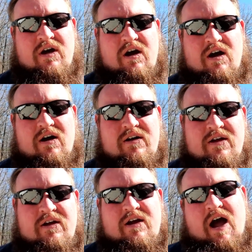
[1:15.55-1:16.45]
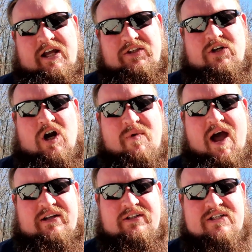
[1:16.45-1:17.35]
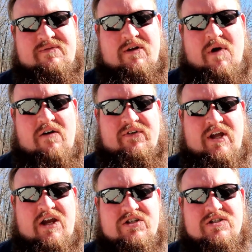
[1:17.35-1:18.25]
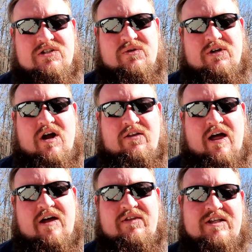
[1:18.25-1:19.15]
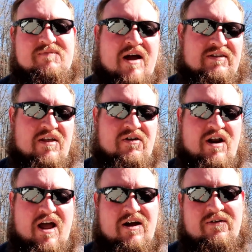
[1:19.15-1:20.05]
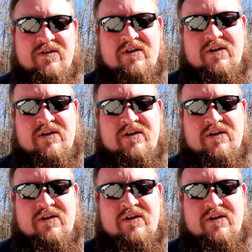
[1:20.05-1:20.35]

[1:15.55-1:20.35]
I got the car back and did some modifications to it and all that, and it's back down there now.